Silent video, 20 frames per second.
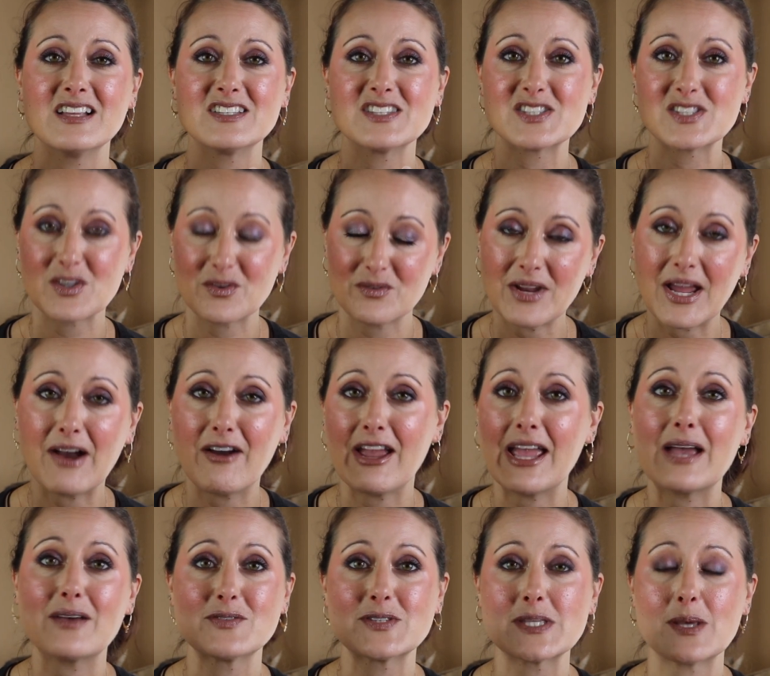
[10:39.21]
So now I
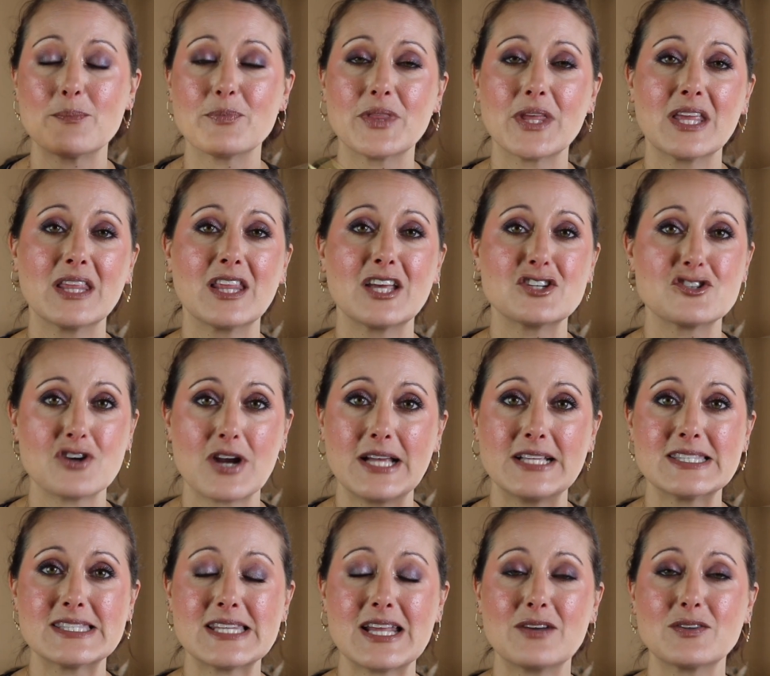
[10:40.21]
have something that
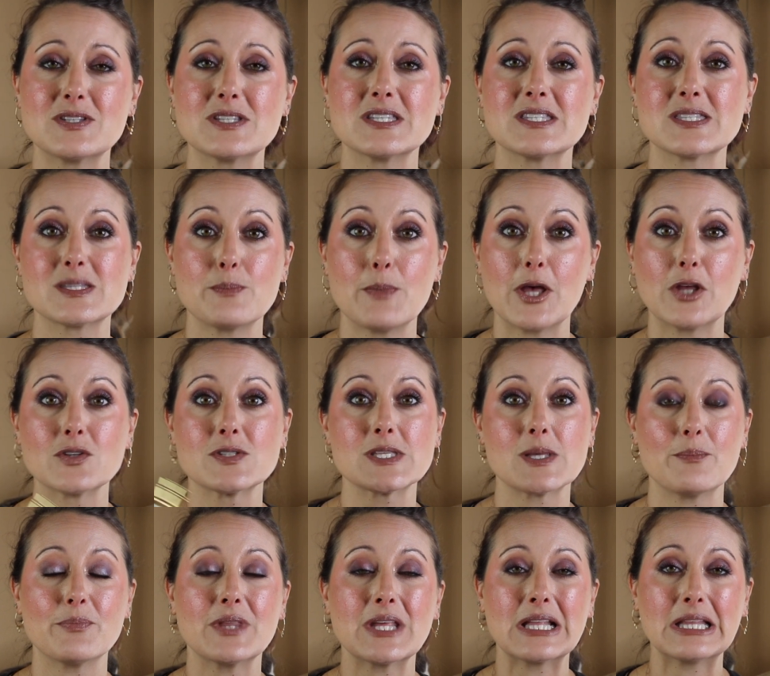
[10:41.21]
dries down to smell
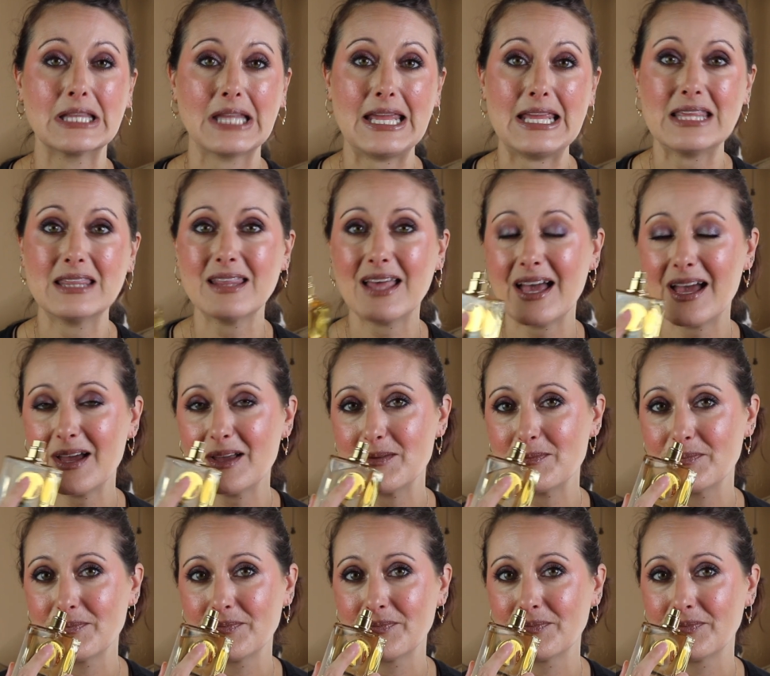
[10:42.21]
something like that
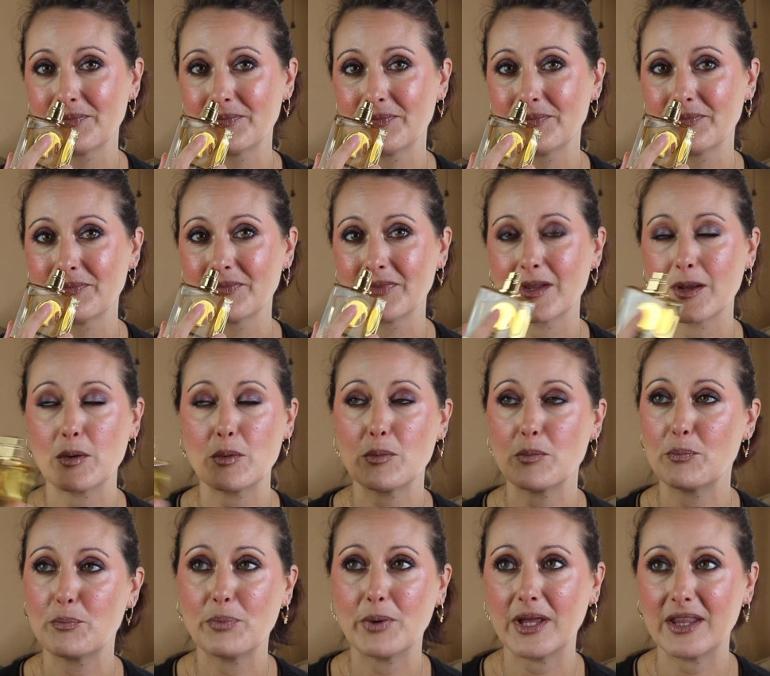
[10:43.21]

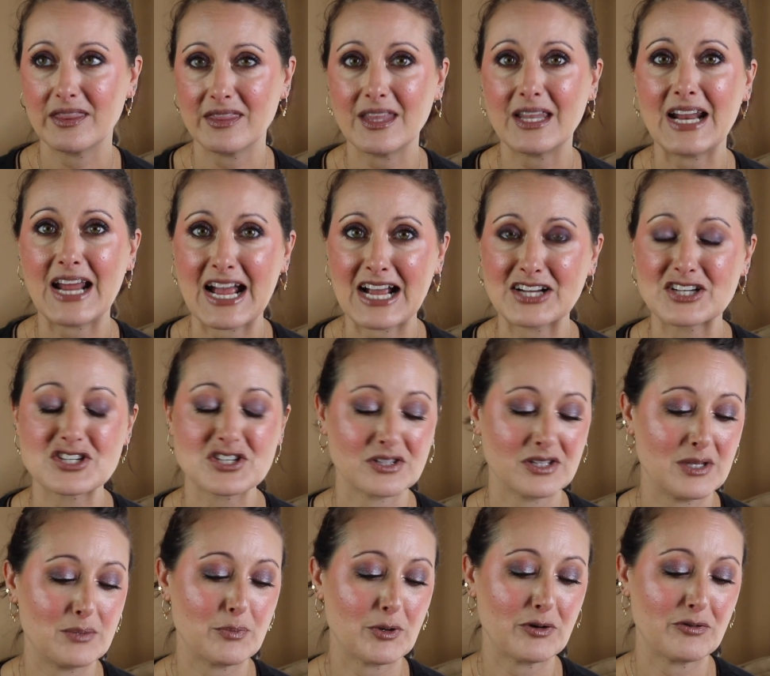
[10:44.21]
but that
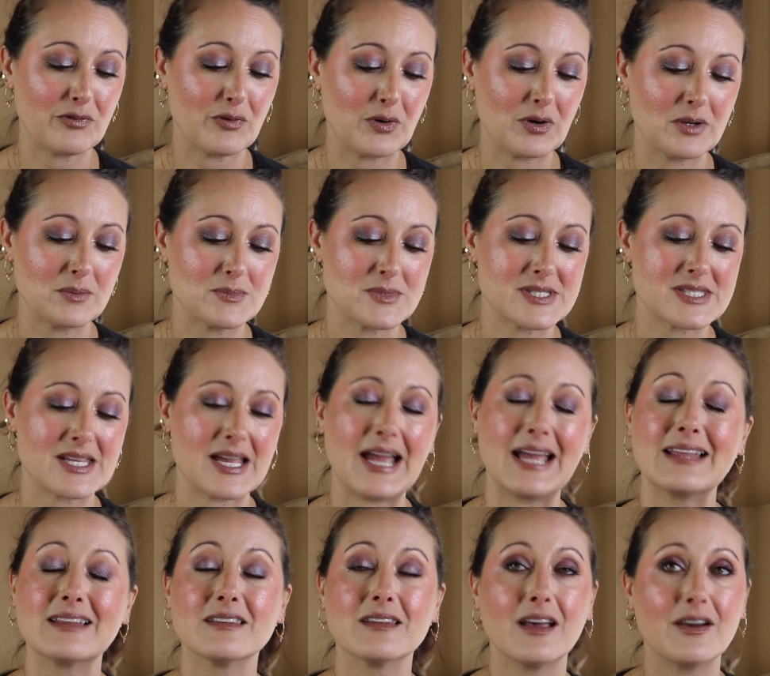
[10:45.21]
actually performs.
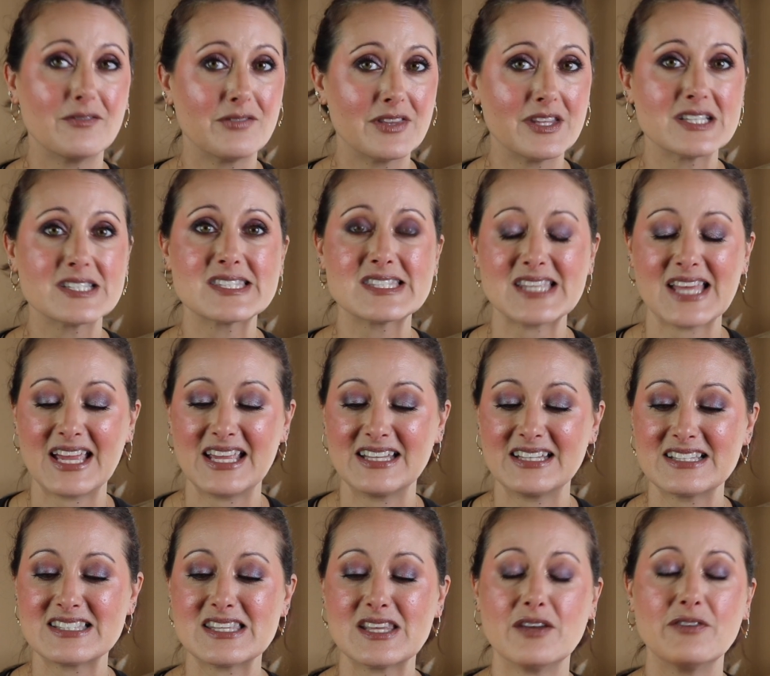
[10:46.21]
I love this
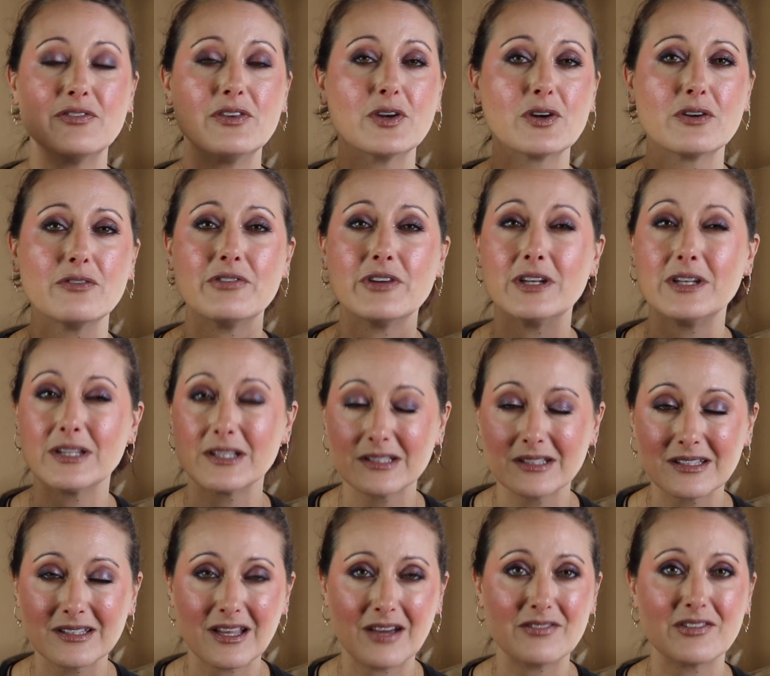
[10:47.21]
scent. If you're a
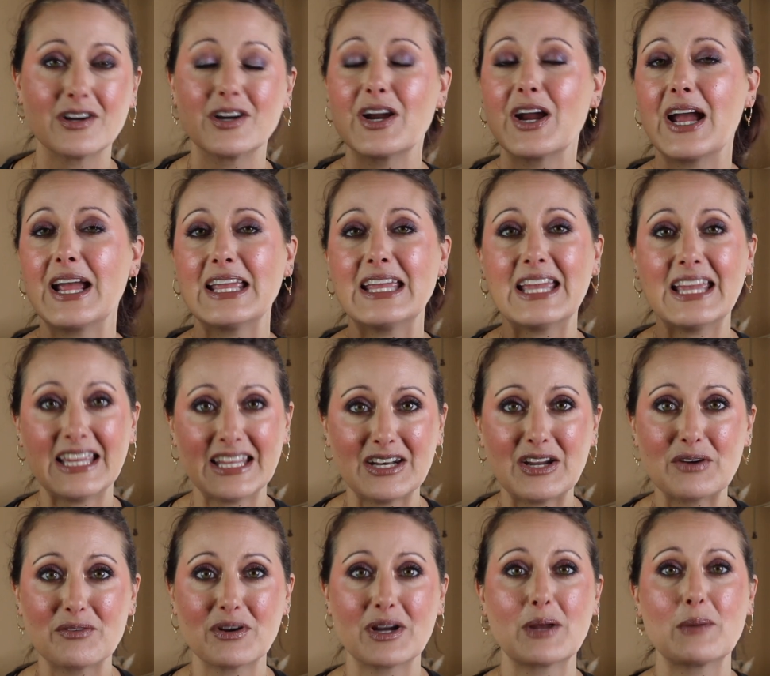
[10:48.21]
vanilla lover, I
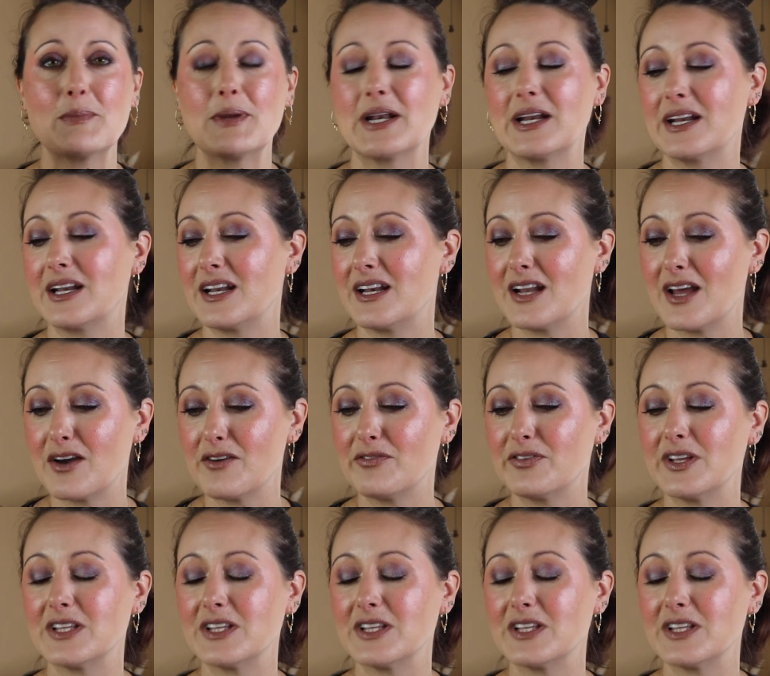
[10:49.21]
cannot recommend it enough.